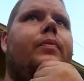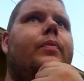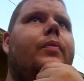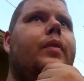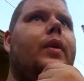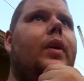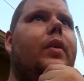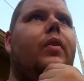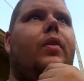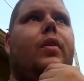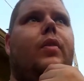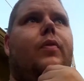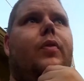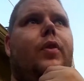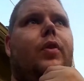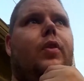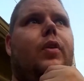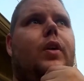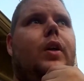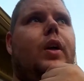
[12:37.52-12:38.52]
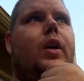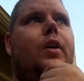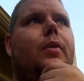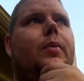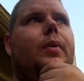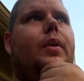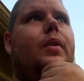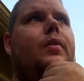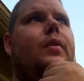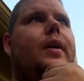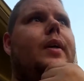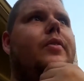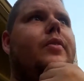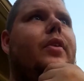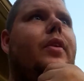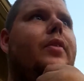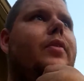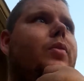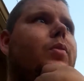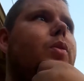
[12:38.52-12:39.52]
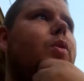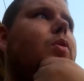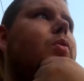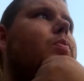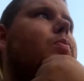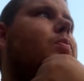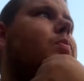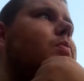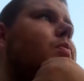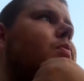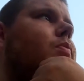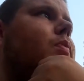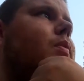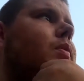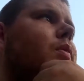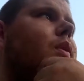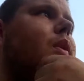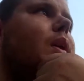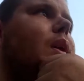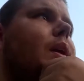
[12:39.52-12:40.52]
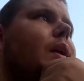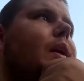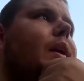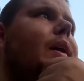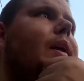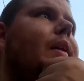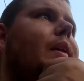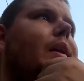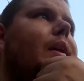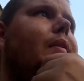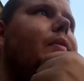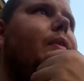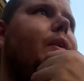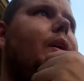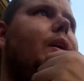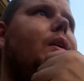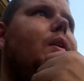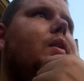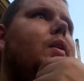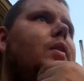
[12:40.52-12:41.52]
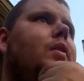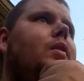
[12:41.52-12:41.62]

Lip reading: Gets good fuel economy, has lots of room. I like that fact.